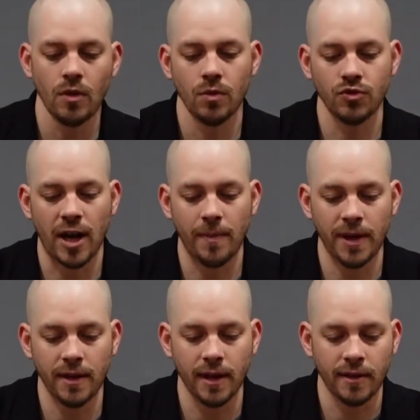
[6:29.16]
Drop it
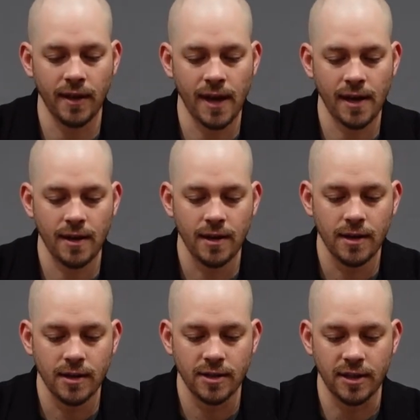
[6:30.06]
in like that,
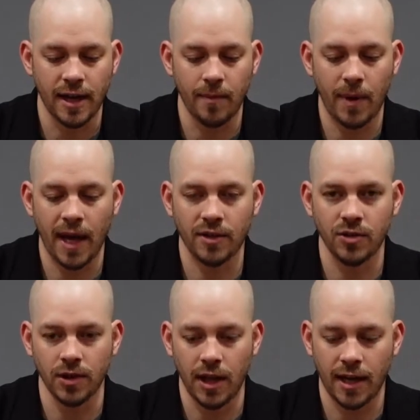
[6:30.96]
slide it back
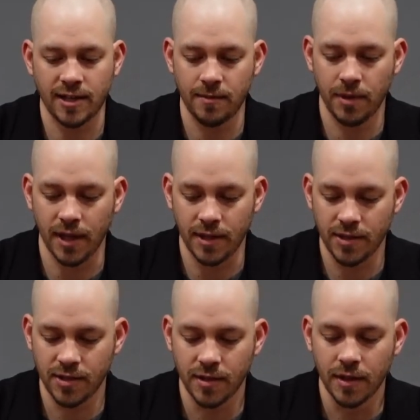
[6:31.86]
till it locks in
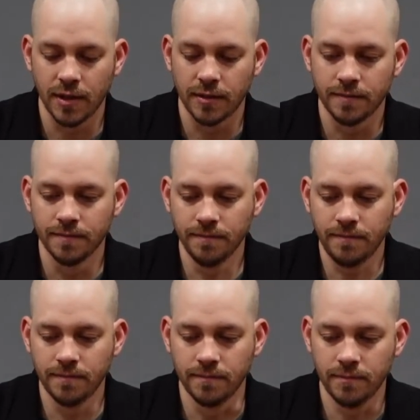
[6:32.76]
place.
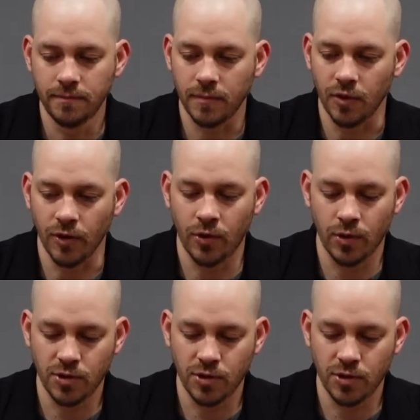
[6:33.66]
The recoil